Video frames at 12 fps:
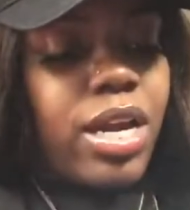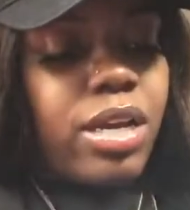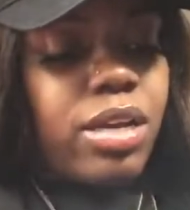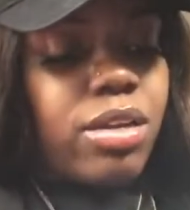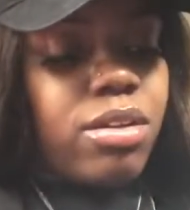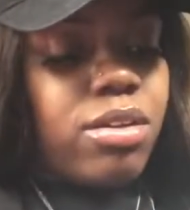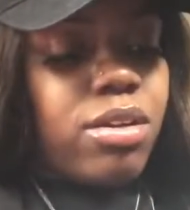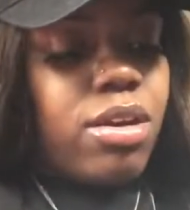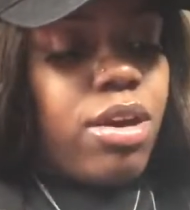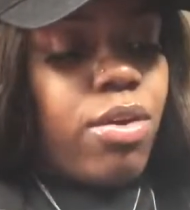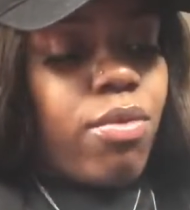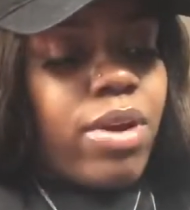to
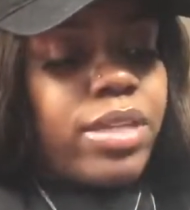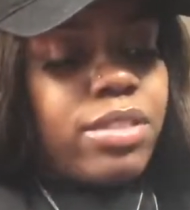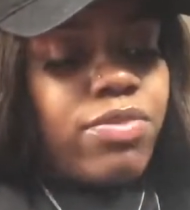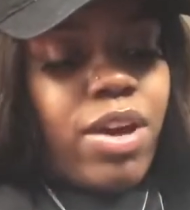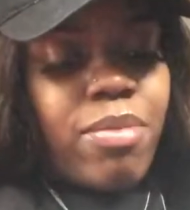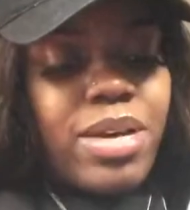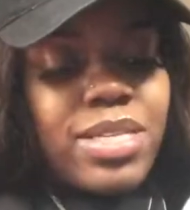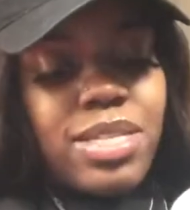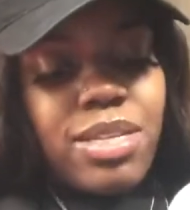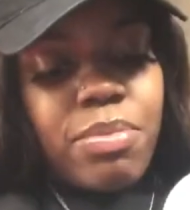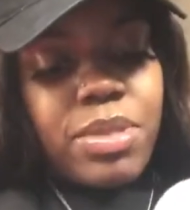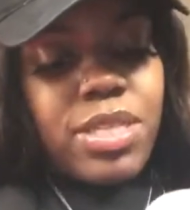rectify my
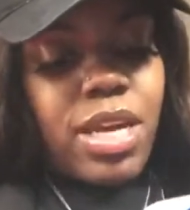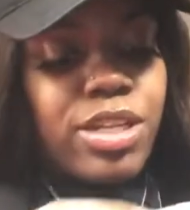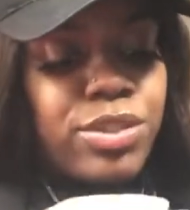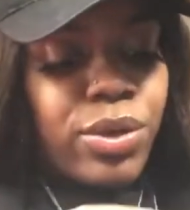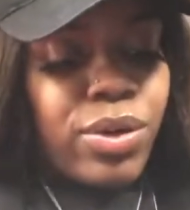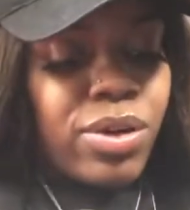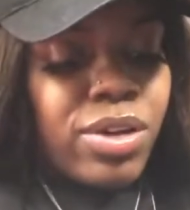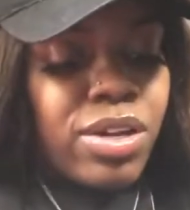sleeping schedule.